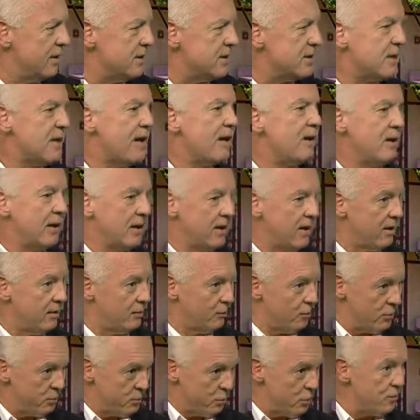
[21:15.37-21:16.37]
And start,
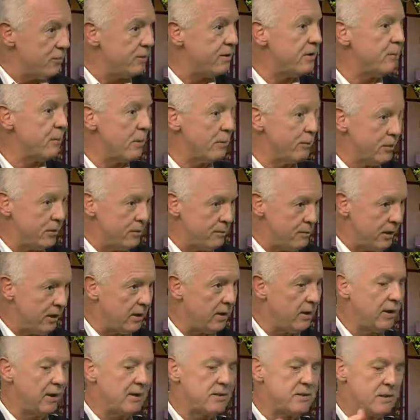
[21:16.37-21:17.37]
again, removing. Remember in the
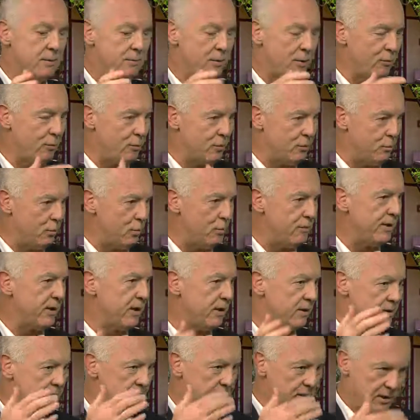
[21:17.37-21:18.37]
beginning, I said about
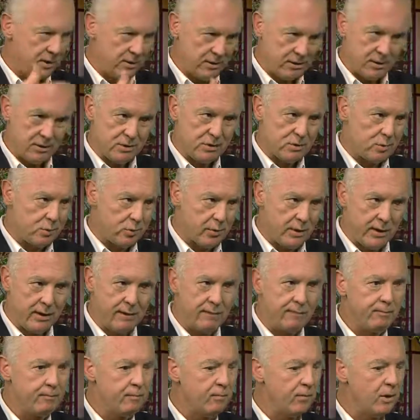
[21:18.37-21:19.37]
removing and taking things
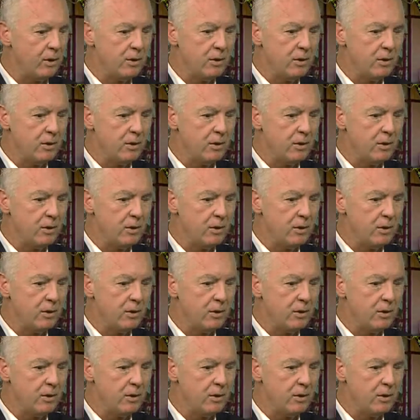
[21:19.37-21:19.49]
away.